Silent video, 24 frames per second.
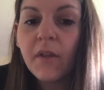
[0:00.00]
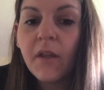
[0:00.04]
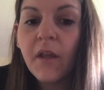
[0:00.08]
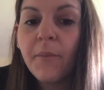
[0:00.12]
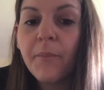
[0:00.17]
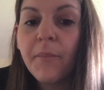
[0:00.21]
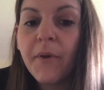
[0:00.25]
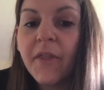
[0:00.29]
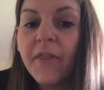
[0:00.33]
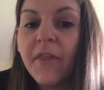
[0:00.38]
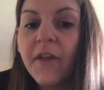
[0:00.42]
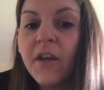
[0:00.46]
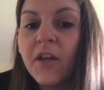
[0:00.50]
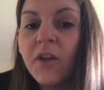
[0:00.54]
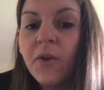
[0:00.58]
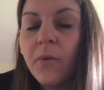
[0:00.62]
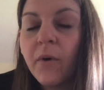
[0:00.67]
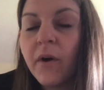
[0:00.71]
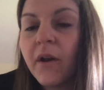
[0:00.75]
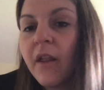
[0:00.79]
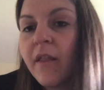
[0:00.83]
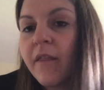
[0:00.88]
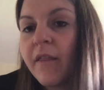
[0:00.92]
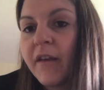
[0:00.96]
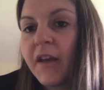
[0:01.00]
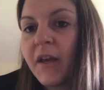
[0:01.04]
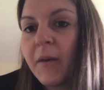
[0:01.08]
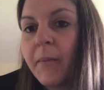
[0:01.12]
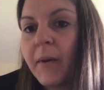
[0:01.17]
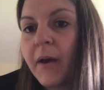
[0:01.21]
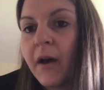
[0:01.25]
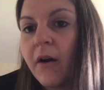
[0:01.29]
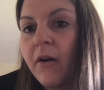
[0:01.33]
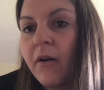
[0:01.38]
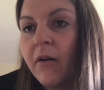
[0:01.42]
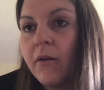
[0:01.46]
But then you want to think
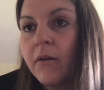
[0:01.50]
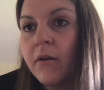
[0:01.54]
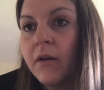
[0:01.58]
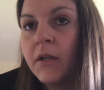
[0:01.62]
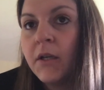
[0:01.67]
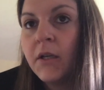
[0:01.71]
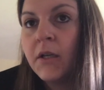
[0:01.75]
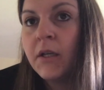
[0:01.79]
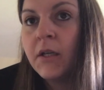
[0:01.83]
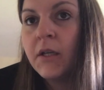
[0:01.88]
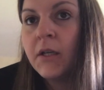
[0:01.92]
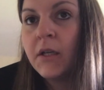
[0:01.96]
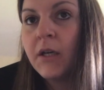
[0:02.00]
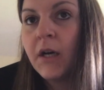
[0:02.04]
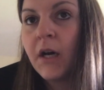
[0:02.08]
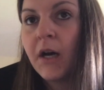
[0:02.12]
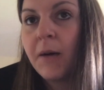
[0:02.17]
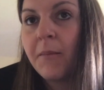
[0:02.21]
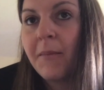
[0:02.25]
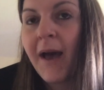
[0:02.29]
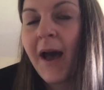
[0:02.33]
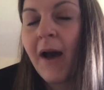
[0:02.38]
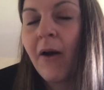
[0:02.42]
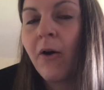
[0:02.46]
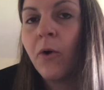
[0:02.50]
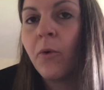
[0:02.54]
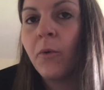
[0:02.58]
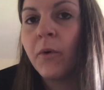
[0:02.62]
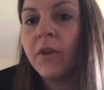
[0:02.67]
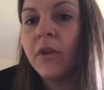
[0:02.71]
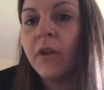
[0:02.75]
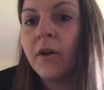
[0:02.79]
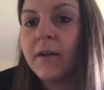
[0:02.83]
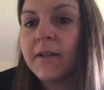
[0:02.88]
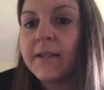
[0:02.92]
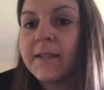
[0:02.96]
about um, how it
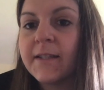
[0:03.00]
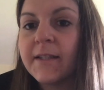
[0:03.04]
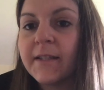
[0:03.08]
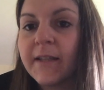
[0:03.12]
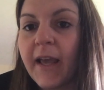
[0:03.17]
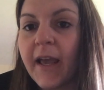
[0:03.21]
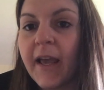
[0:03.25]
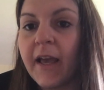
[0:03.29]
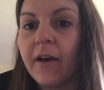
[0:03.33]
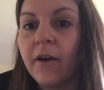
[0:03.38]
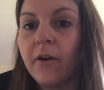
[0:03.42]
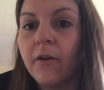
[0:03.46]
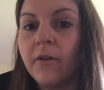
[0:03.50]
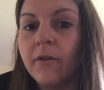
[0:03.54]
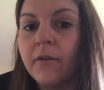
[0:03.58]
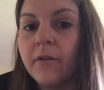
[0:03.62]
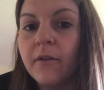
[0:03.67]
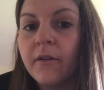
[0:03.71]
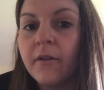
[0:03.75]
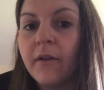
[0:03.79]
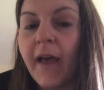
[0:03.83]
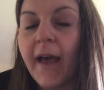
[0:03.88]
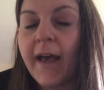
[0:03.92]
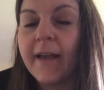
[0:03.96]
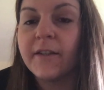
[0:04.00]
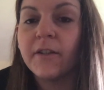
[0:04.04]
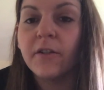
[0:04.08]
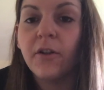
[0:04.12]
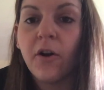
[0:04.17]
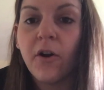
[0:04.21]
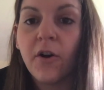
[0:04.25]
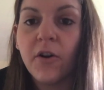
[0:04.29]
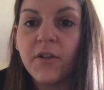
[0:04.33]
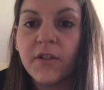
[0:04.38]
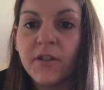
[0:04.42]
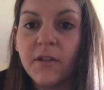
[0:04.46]
would look scaled as
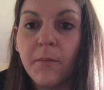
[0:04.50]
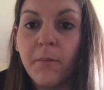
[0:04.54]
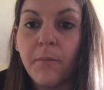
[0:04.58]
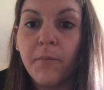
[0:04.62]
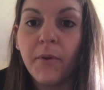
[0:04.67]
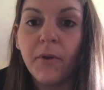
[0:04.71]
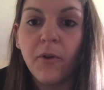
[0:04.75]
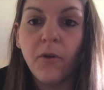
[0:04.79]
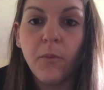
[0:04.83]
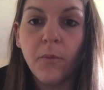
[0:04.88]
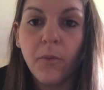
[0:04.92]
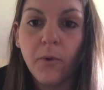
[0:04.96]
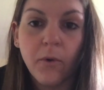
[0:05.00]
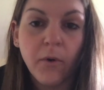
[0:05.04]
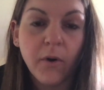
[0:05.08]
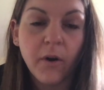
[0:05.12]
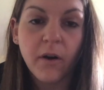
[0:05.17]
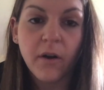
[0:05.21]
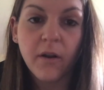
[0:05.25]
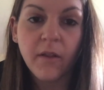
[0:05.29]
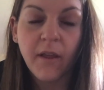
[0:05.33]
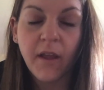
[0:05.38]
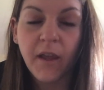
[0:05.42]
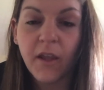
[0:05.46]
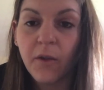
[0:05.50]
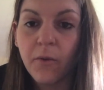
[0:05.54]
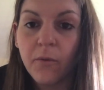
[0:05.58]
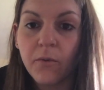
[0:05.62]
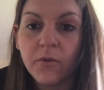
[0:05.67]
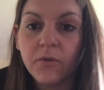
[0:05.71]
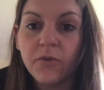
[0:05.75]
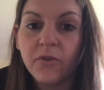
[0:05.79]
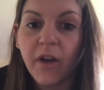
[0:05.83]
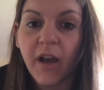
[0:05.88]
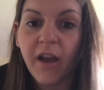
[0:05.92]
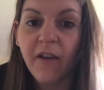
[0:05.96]
large as a billboard that you
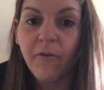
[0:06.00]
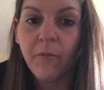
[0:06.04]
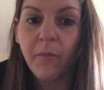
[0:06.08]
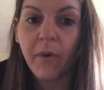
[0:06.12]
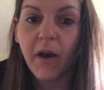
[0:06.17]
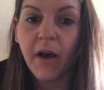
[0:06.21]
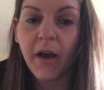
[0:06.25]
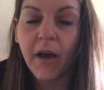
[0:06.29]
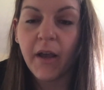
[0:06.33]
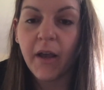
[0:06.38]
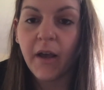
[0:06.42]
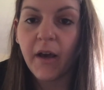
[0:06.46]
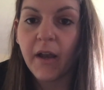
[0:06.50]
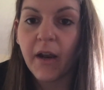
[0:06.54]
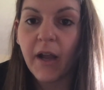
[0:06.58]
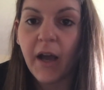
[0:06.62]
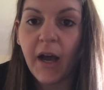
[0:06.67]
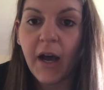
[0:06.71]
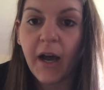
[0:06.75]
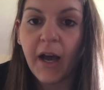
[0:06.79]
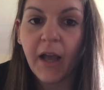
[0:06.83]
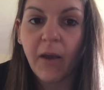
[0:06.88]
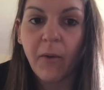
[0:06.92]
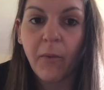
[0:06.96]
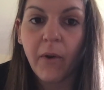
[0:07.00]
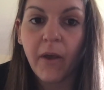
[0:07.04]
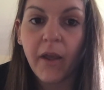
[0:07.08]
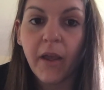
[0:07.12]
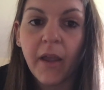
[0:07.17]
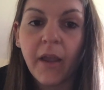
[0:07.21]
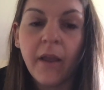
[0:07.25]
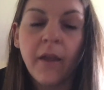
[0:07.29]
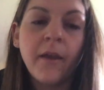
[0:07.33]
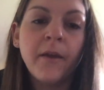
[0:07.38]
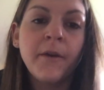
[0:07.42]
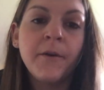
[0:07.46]
would drive by on a
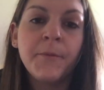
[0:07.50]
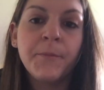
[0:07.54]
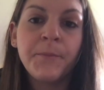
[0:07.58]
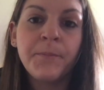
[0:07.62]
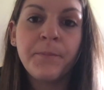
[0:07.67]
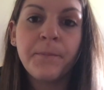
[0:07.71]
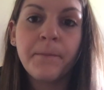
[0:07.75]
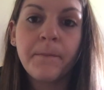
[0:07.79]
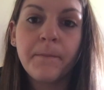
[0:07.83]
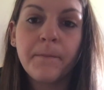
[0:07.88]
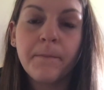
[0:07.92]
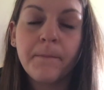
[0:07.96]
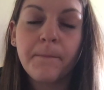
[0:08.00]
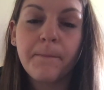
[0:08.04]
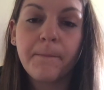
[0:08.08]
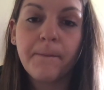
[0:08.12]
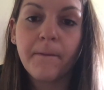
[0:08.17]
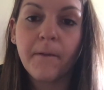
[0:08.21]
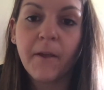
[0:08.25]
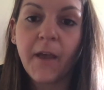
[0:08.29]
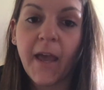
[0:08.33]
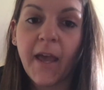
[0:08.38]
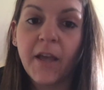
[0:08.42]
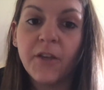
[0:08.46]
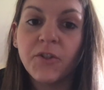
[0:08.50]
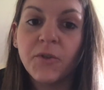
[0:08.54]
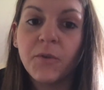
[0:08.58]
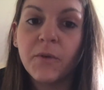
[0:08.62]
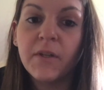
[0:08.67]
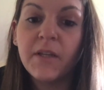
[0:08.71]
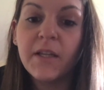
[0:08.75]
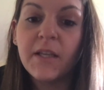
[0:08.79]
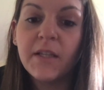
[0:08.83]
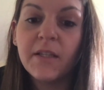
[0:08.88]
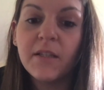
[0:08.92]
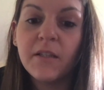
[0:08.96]
highway. Okay, so
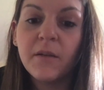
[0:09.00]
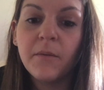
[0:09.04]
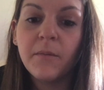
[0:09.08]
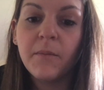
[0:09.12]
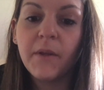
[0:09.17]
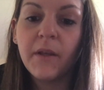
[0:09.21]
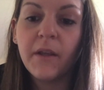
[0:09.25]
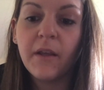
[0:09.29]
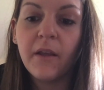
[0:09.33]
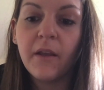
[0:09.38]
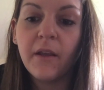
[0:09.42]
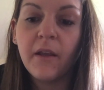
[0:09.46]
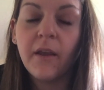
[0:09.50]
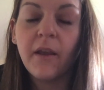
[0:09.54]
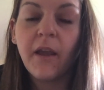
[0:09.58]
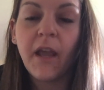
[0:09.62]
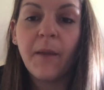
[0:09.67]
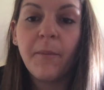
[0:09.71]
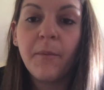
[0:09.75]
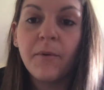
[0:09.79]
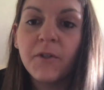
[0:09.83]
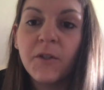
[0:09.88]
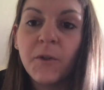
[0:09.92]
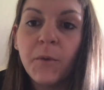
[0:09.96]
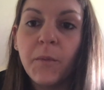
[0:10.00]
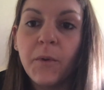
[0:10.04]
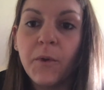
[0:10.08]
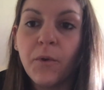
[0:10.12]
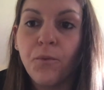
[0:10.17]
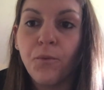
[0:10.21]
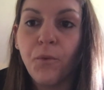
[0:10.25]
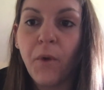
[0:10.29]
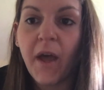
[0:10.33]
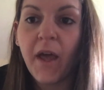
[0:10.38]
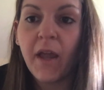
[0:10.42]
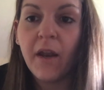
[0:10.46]
it needs to be able to be
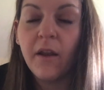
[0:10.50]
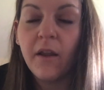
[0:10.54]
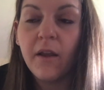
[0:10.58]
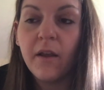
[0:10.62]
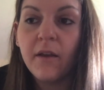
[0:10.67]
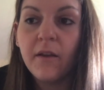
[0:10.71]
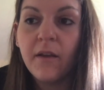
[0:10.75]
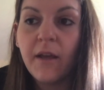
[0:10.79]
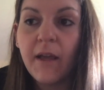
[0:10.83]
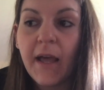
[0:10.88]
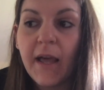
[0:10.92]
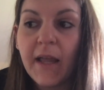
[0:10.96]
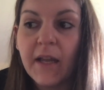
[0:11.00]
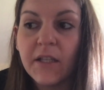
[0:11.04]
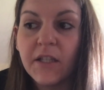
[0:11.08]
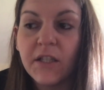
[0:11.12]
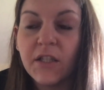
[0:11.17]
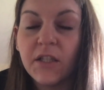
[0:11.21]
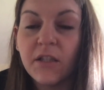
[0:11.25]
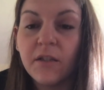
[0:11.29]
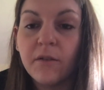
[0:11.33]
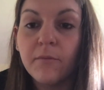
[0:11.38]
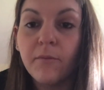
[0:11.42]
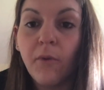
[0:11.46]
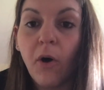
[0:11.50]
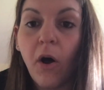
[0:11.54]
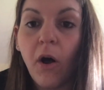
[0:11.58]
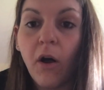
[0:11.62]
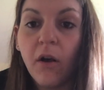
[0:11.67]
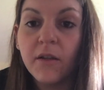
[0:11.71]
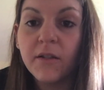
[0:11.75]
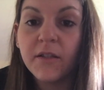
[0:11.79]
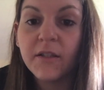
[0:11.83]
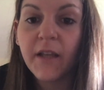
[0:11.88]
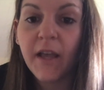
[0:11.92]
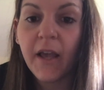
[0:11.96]
read at a
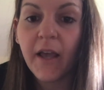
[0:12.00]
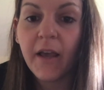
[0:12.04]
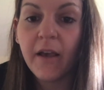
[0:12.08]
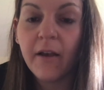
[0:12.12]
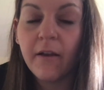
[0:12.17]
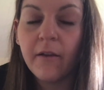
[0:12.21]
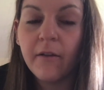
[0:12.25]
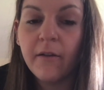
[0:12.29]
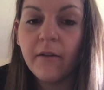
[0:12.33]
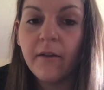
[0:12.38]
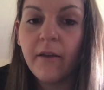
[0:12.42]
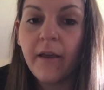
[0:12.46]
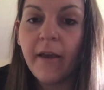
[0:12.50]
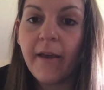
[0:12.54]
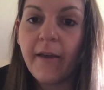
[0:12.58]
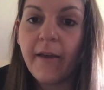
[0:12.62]
small scale